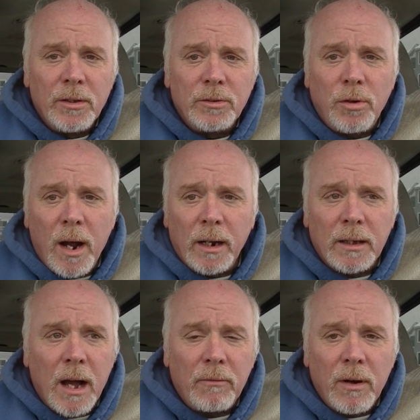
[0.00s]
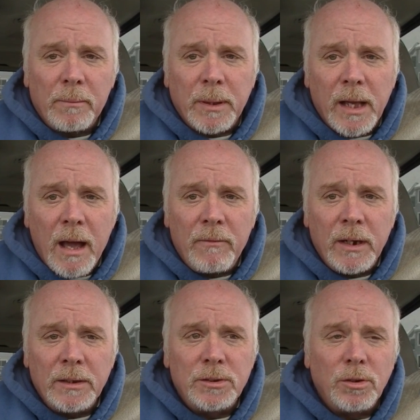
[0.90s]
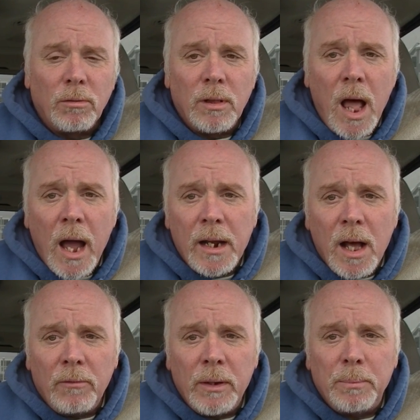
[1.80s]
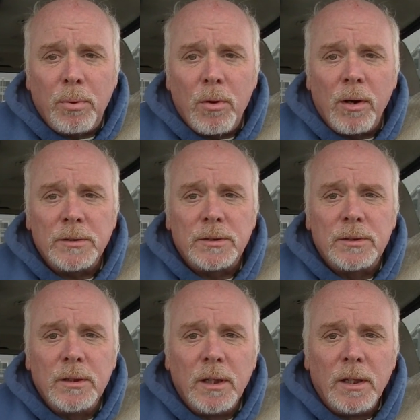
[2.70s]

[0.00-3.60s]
trying to cover up the evidence. You're lying on reports.